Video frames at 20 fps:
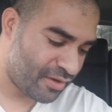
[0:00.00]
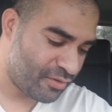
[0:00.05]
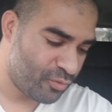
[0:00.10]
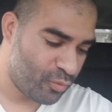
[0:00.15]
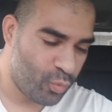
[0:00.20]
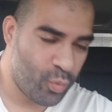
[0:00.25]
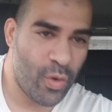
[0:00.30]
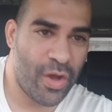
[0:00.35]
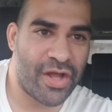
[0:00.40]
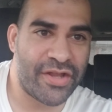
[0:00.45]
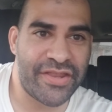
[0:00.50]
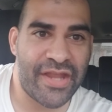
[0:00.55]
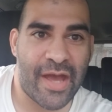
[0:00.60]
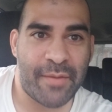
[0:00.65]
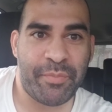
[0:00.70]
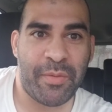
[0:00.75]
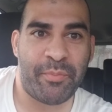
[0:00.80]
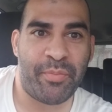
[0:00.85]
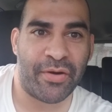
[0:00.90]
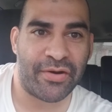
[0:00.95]
Will
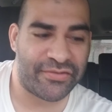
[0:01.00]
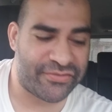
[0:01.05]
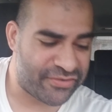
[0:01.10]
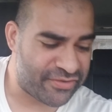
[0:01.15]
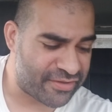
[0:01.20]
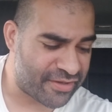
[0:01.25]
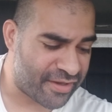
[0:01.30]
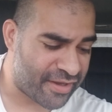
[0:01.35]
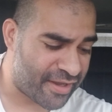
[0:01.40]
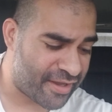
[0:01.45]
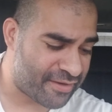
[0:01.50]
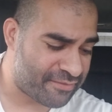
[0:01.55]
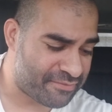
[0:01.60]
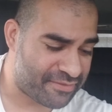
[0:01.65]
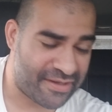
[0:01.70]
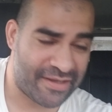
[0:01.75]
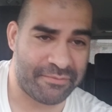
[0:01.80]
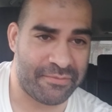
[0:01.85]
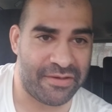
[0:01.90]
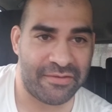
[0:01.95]
not be purchasing again.
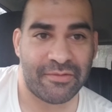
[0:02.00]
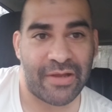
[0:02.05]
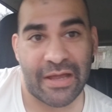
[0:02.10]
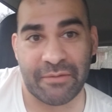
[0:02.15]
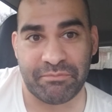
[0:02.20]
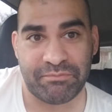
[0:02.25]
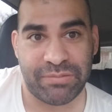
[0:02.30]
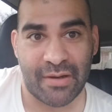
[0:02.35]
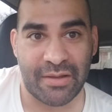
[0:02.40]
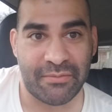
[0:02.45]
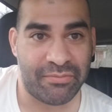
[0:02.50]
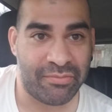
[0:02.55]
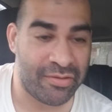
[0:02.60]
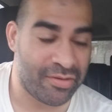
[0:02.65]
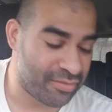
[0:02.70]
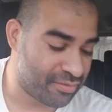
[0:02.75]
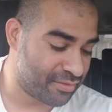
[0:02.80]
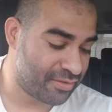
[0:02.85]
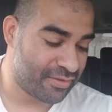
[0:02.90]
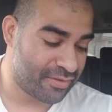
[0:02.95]
I mean, I probably,
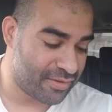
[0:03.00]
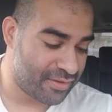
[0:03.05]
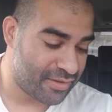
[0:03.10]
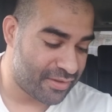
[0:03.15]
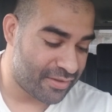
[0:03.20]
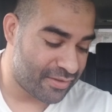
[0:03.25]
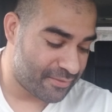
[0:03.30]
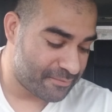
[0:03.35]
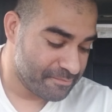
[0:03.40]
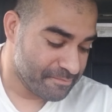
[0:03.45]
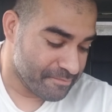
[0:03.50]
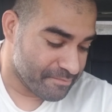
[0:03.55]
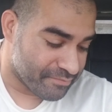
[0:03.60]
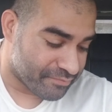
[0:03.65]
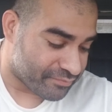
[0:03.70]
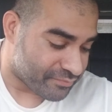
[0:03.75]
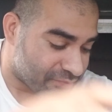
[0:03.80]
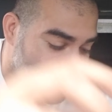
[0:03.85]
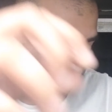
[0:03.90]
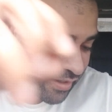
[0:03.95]

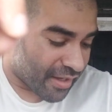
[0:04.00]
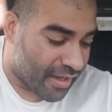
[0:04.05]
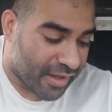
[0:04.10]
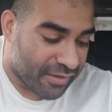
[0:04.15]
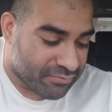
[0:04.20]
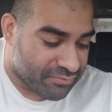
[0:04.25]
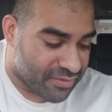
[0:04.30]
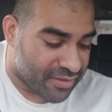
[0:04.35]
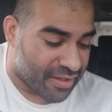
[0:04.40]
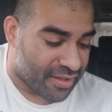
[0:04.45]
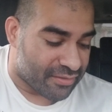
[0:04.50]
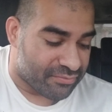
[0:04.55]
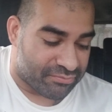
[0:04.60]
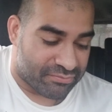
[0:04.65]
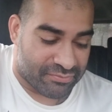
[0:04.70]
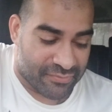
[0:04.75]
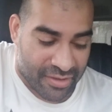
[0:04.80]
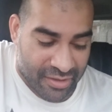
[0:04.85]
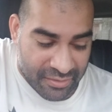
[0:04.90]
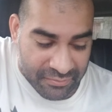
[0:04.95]
I yeah,
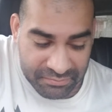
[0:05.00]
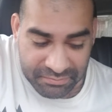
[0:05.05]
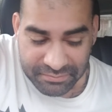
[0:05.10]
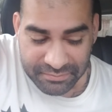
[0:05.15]
no.